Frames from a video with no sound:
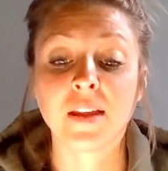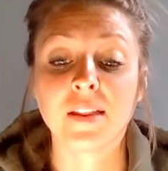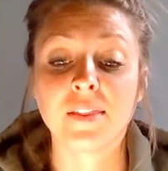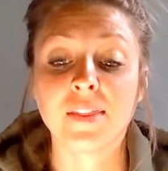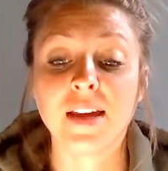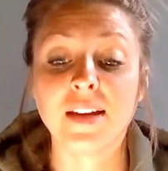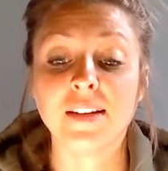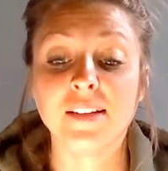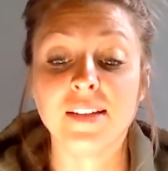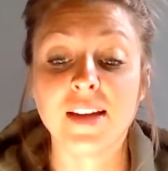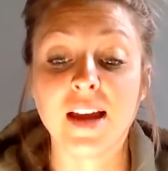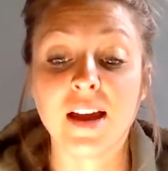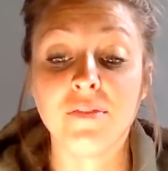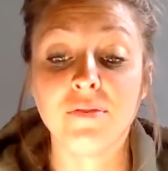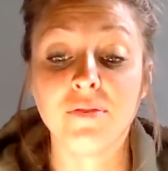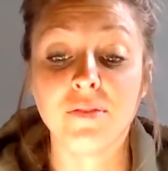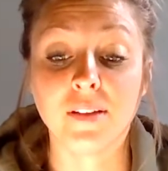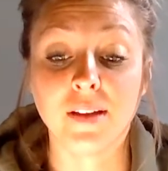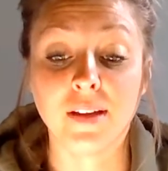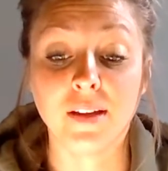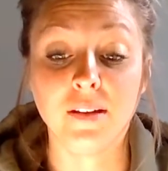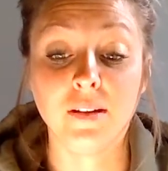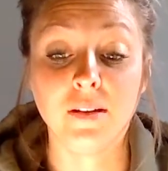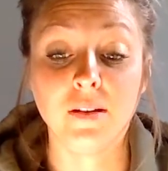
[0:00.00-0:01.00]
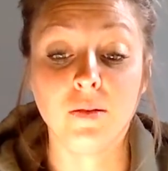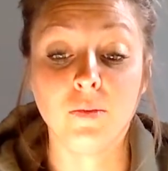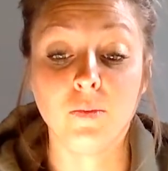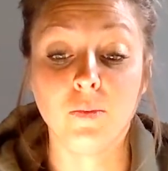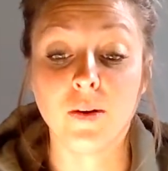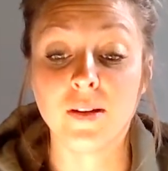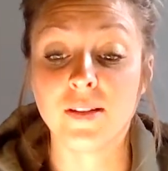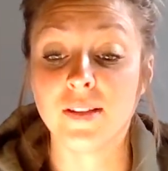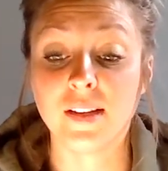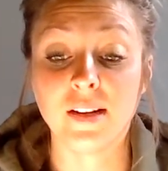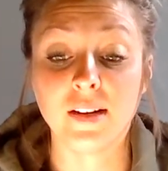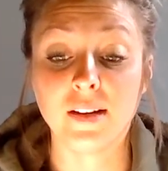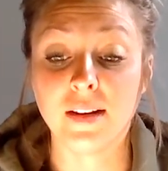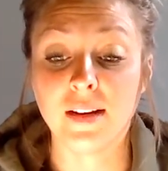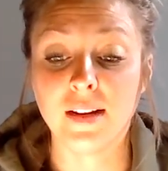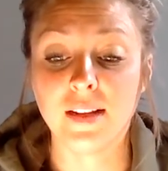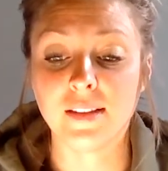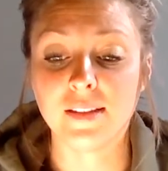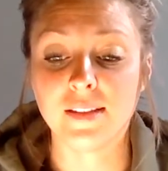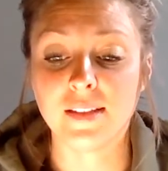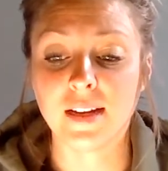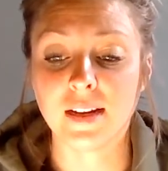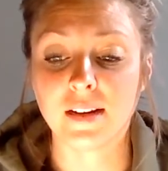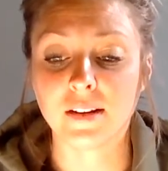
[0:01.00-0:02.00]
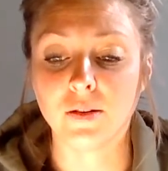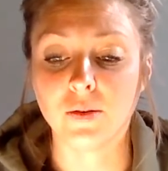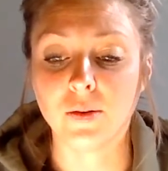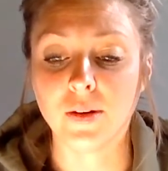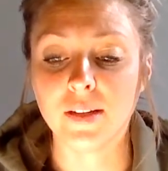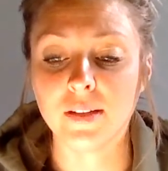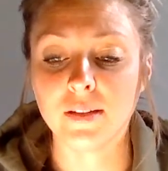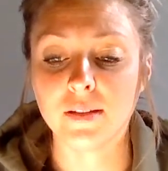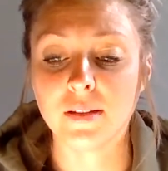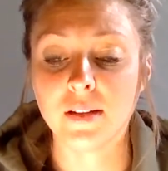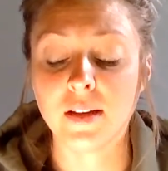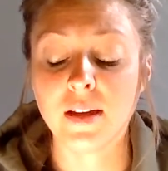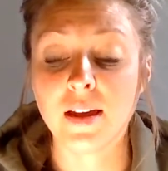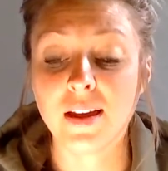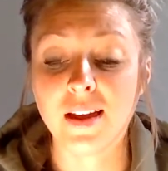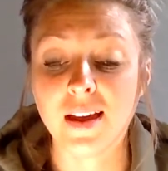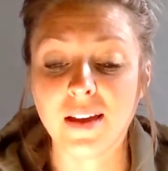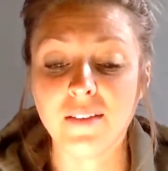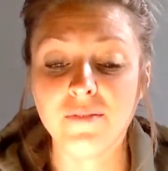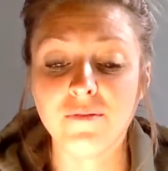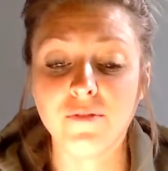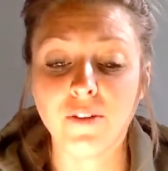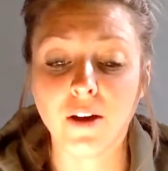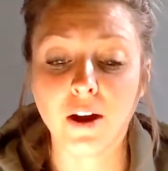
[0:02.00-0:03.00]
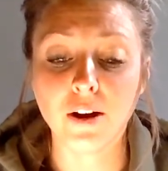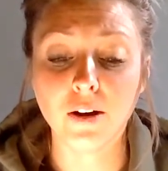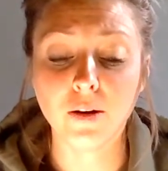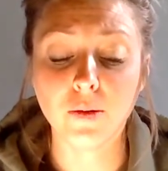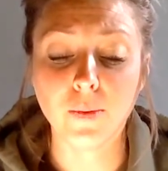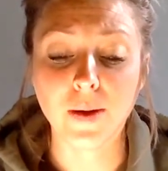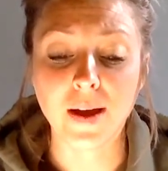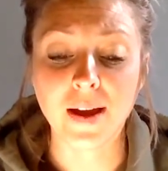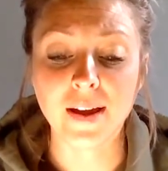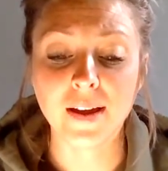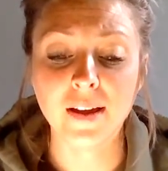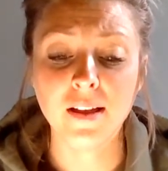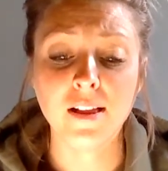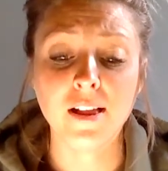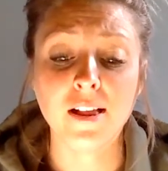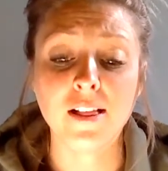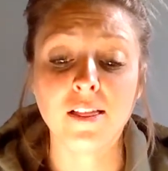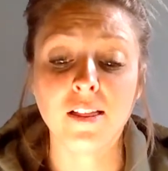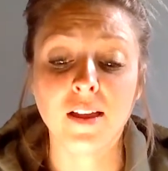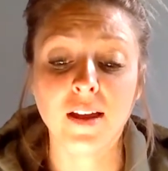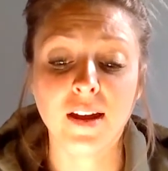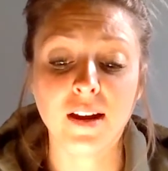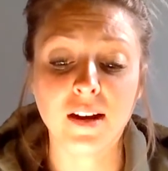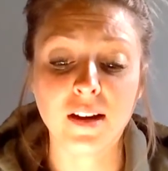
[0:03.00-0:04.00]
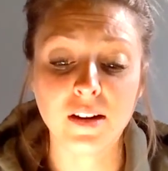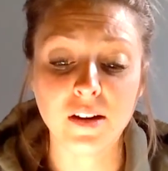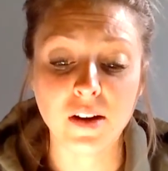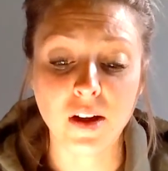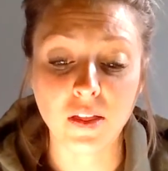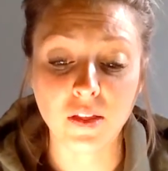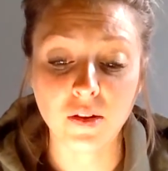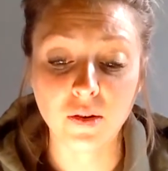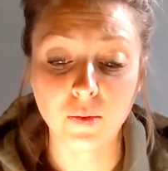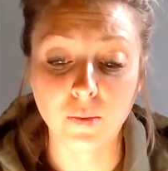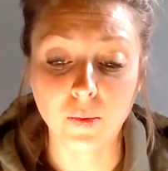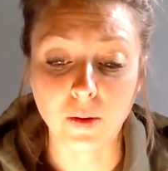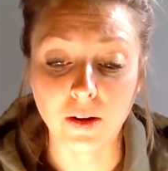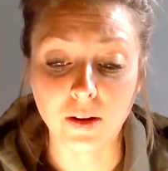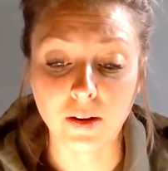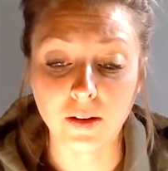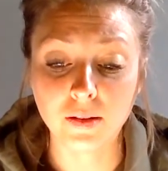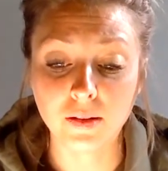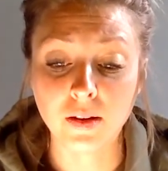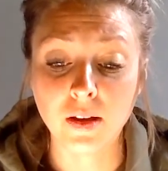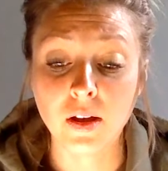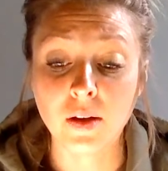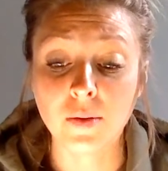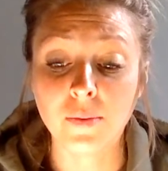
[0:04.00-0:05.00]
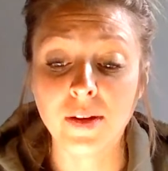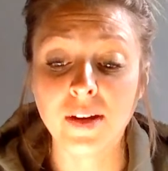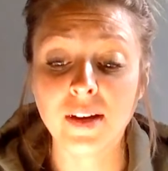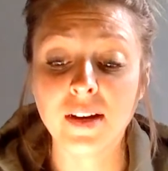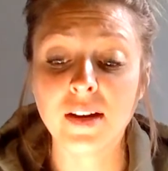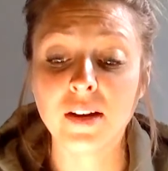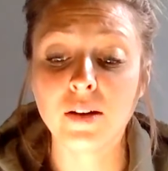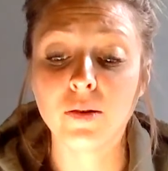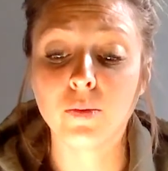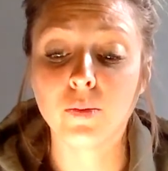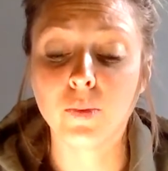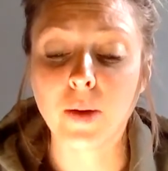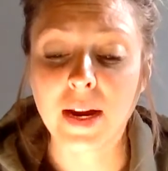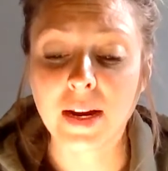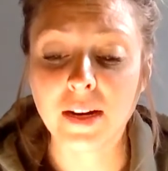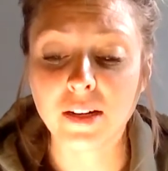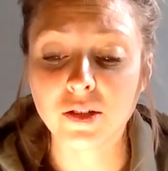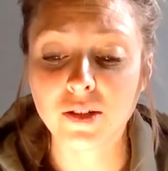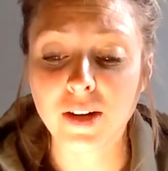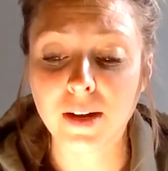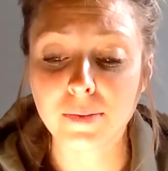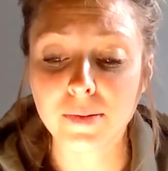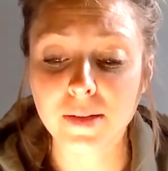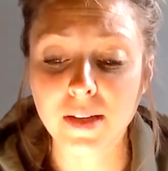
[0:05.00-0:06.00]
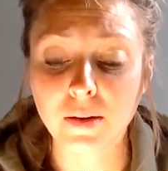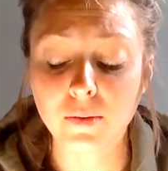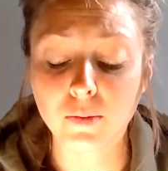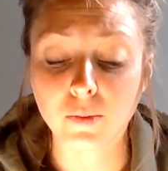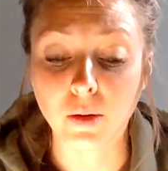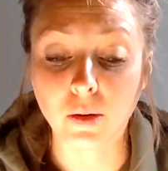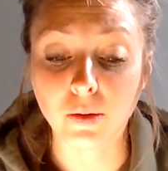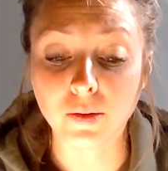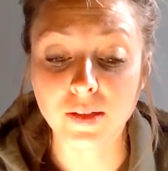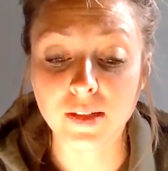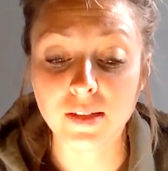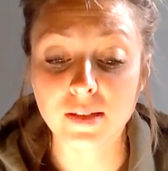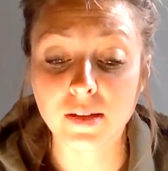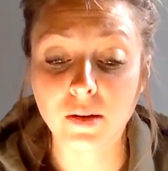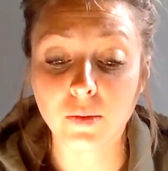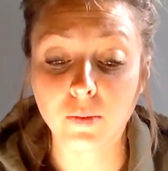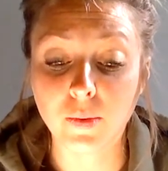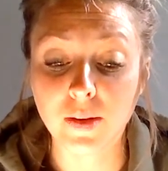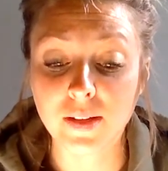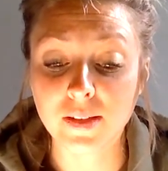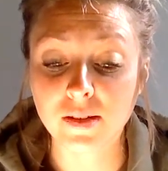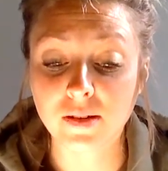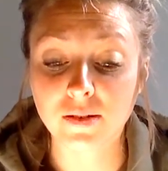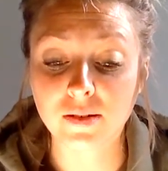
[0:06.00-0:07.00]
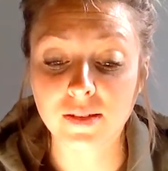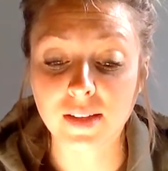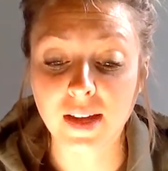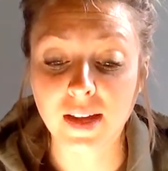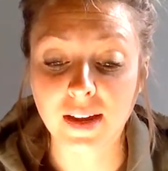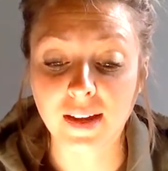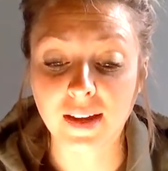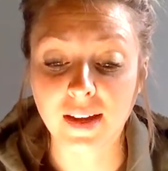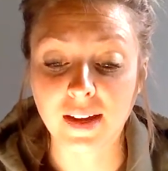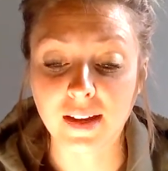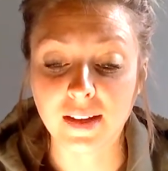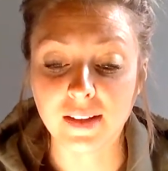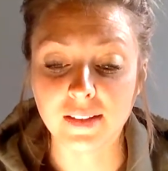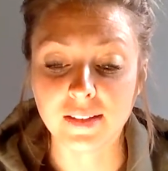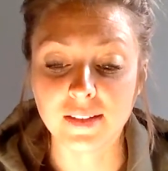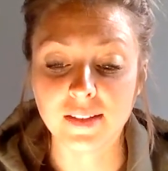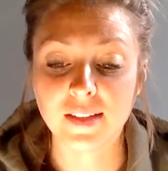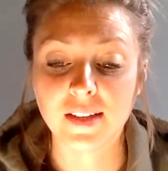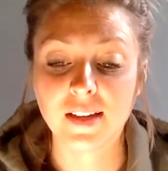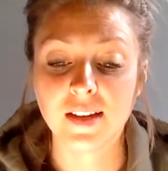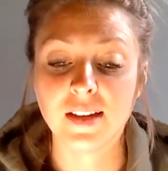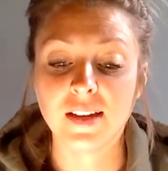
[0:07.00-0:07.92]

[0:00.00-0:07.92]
That definitely wasn't an insect noise. And far away, like in another world, we could hear raindrops on roses and whiskers on kittens.